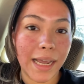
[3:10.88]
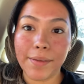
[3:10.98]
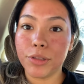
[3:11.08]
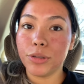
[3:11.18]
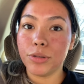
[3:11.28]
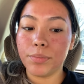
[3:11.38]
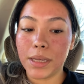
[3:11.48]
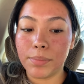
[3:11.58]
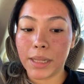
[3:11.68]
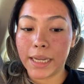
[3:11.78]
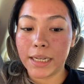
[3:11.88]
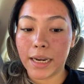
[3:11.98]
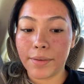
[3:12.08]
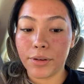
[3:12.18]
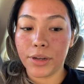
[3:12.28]
I have to be applying it
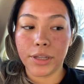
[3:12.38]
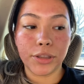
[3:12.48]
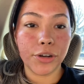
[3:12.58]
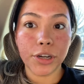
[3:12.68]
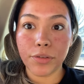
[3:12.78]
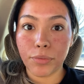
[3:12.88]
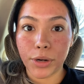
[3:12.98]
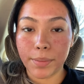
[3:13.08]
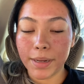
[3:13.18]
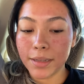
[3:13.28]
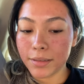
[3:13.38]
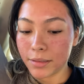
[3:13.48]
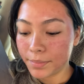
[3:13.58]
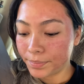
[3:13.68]
every 30 to 40 minutes.